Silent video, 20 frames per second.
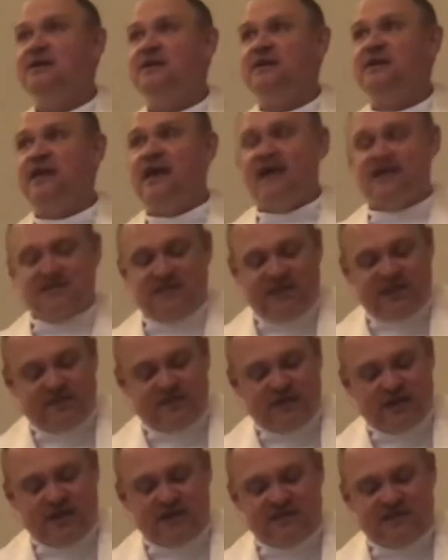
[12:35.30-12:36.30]
He has
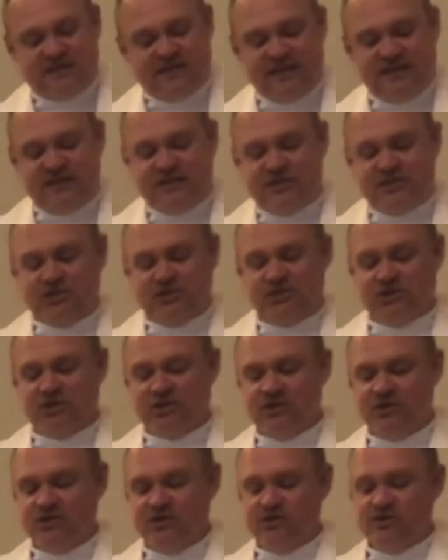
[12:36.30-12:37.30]
given us Easter
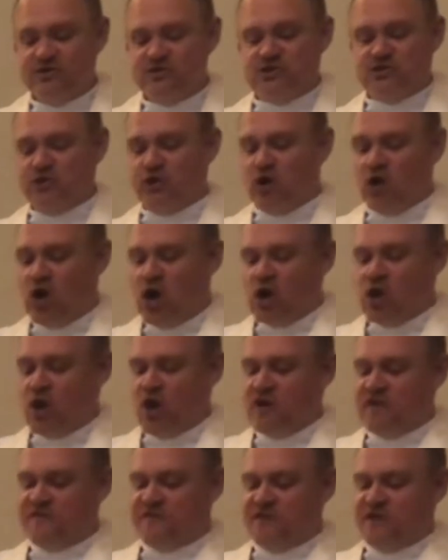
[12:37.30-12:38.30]
so that all
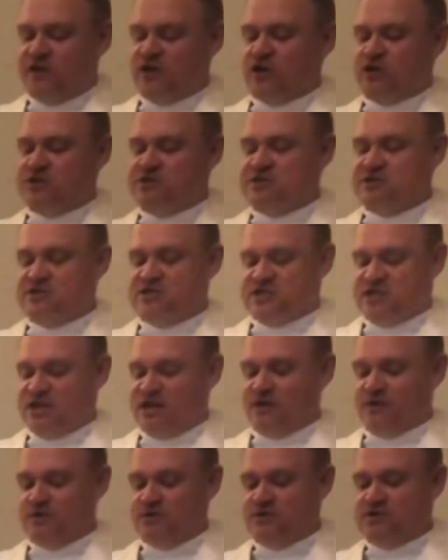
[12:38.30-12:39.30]
our fears and
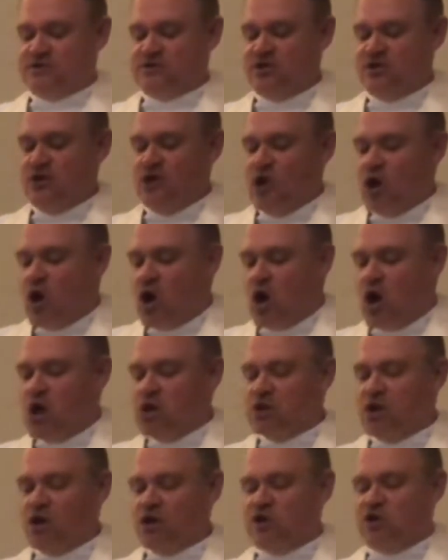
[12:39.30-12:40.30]
terrors,
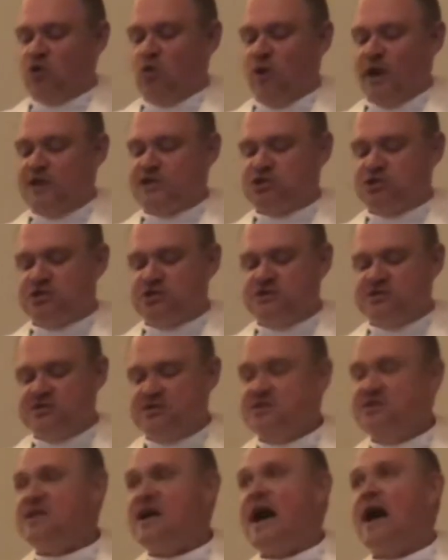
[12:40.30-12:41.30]
all our questions
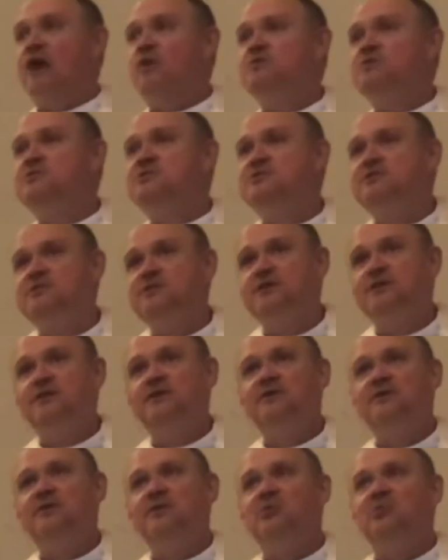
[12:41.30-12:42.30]
and doubts
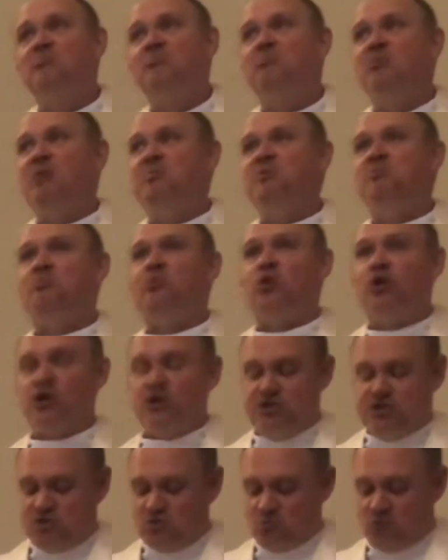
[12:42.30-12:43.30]
may be
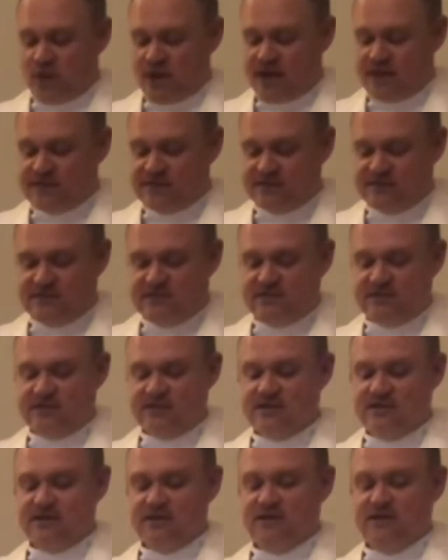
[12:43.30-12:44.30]
put to rest,
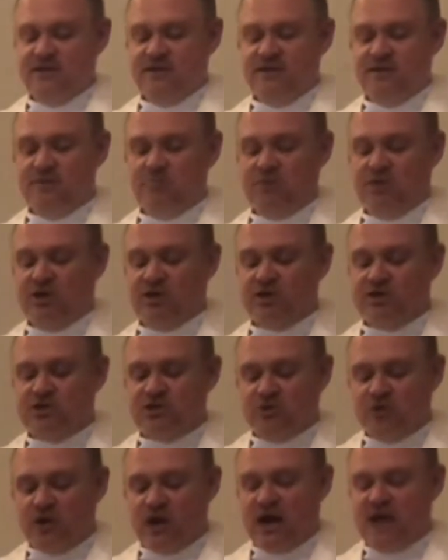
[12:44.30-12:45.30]
because
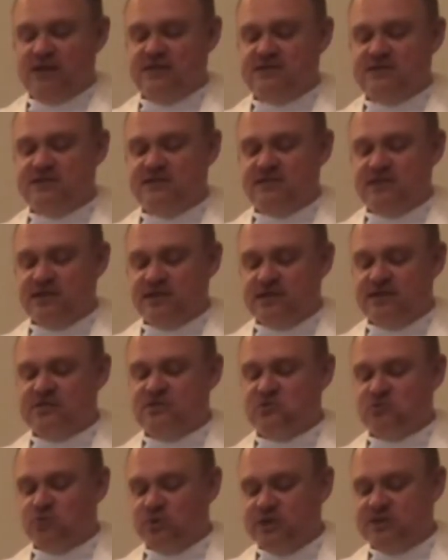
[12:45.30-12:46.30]
Christ
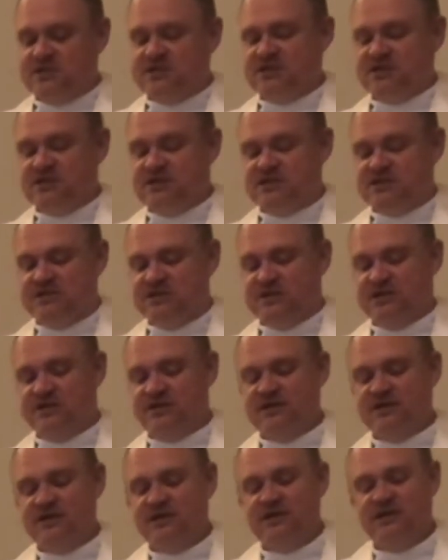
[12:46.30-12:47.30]
is risen indeed.
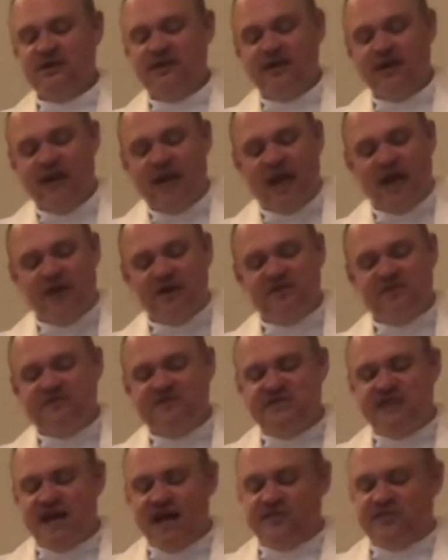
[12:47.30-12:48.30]
And
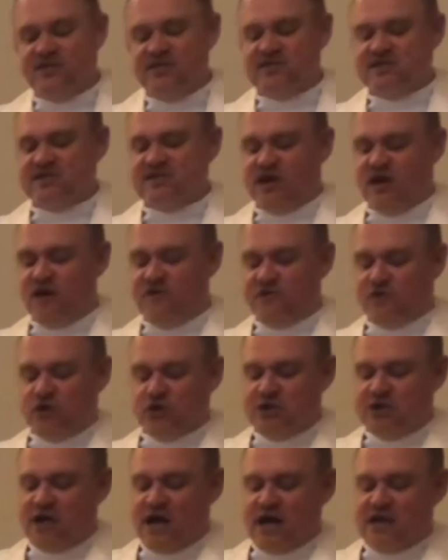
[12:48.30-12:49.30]
if death itself
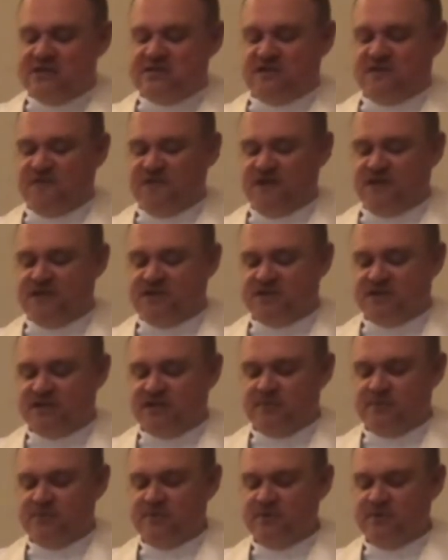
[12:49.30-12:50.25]
could not defeat him,